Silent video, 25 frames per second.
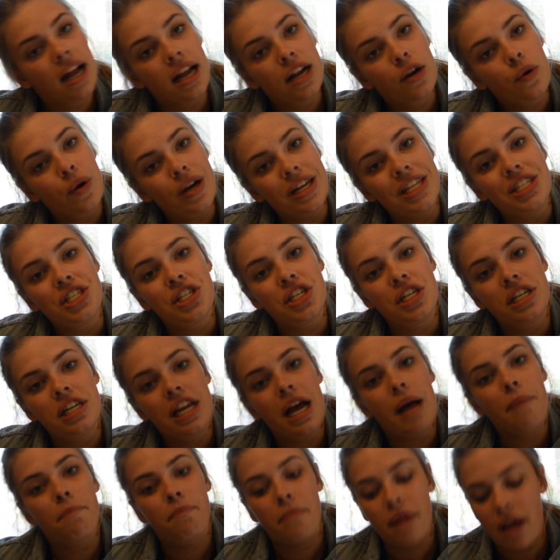Question
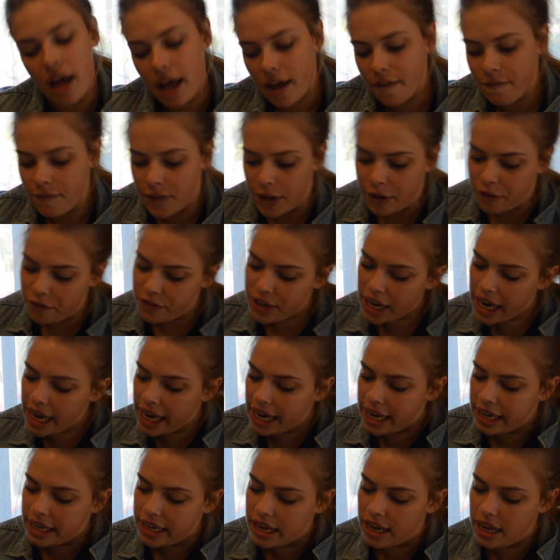number
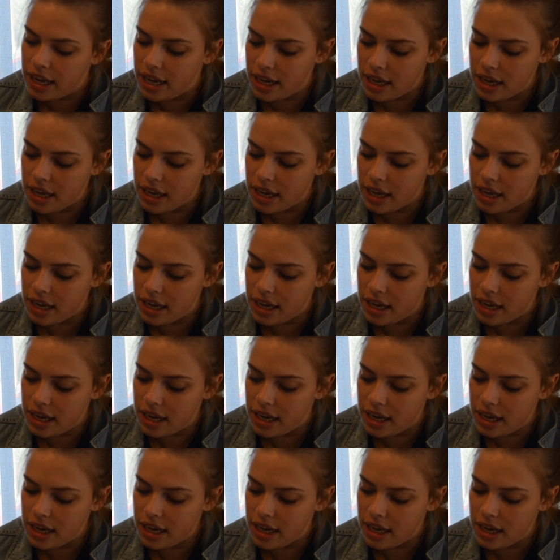15.